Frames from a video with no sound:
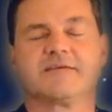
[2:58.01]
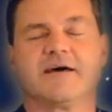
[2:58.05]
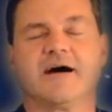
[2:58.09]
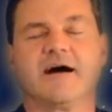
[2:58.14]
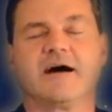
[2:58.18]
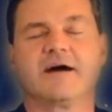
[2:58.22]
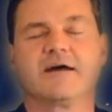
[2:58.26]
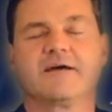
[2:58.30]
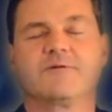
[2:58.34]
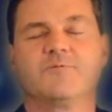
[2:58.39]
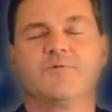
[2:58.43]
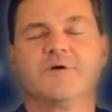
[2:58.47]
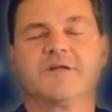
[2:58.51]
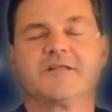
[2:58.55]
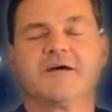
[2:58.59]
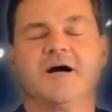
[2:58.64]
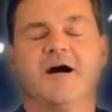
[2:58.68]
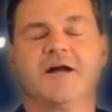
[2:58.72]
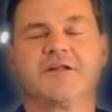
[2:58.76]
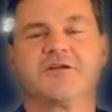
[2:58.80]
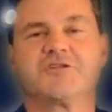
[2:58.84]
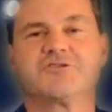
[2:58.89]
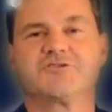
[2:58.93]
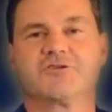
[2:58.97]
I went
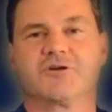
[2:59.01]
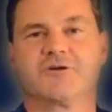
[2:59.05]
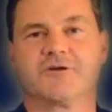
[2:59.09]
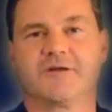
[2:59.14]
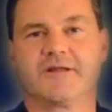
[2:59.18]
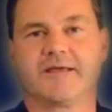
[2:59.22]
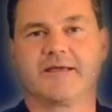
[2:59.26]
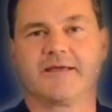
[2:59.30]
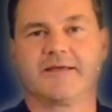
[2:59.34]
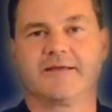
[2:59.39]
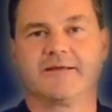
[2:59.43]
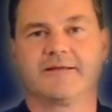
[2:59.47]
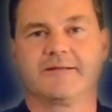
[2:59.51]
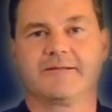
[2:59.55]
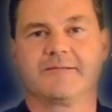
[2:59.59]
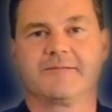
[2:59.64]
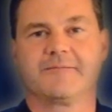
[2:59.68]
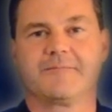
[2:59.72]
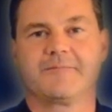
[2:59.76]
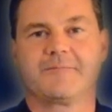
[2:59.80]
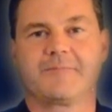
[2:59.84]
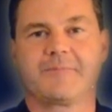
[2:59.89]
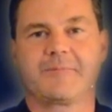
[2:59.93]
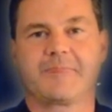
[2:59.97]
on a journey.
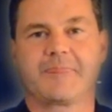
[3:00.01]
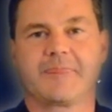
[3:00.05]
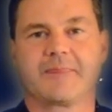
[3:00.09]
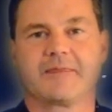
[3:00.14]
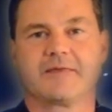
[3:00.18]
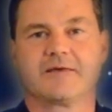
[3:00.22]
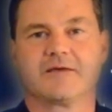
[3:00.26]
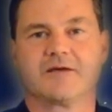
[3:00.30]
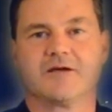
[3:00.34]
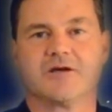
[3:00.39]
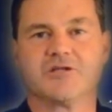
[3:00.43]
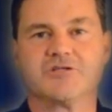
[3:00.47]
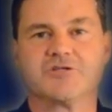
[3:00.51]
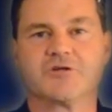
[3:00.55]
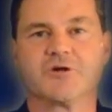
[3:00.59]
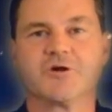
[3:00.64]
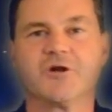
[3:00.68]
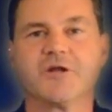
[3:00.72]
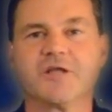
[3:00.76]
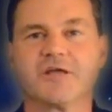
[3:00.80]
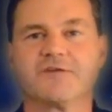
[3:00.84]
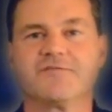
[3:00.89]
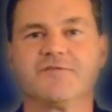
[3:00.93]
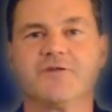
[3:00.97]
A
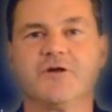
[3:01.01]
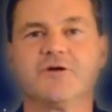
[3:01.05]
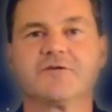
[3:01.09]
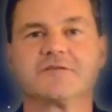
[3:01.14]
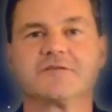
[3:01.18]
journey of no